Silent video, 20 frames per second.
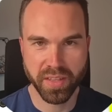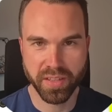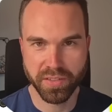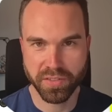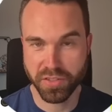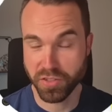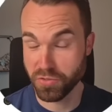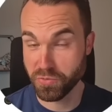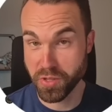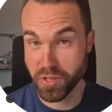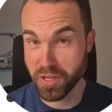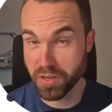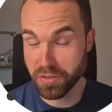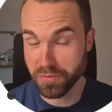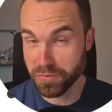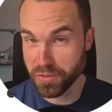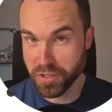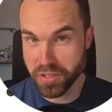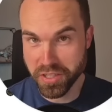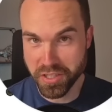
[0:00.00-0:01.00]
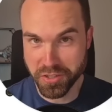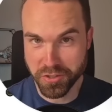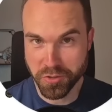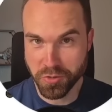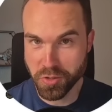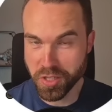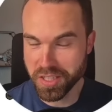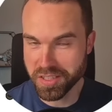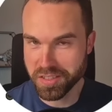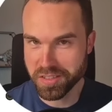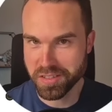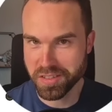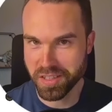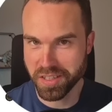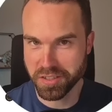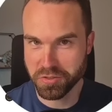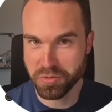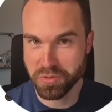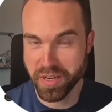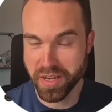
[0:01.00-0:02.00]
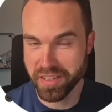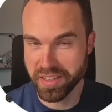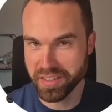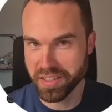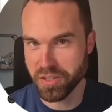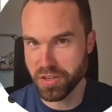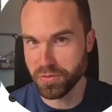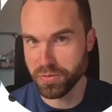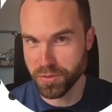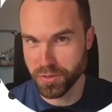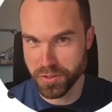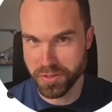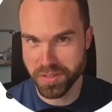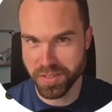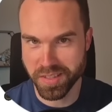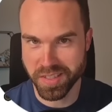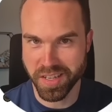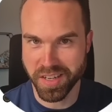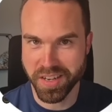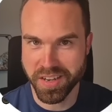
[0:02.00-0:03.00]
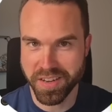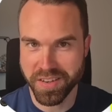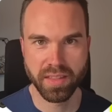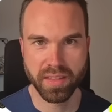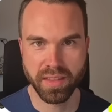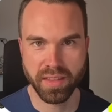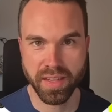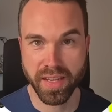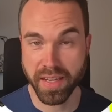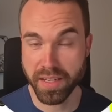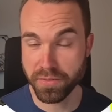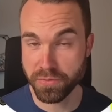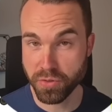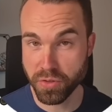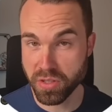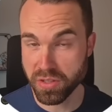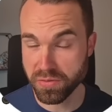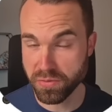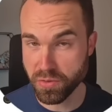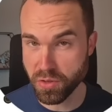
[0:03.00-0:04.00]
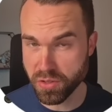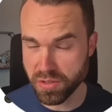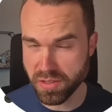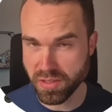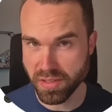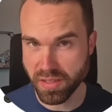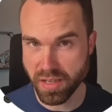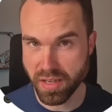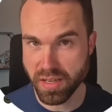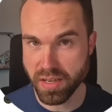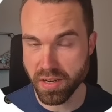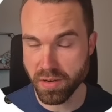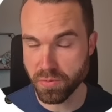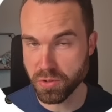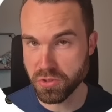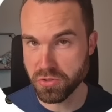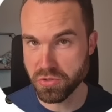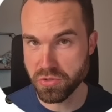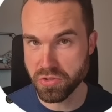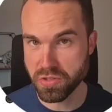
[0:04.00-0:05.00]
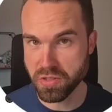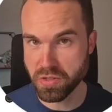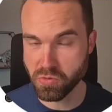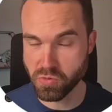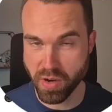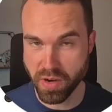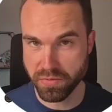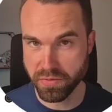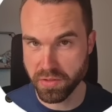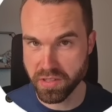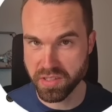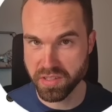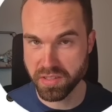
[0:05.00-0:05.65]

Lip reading: So without further ado, let's start creating our first design. And for our first design, I want to use a reference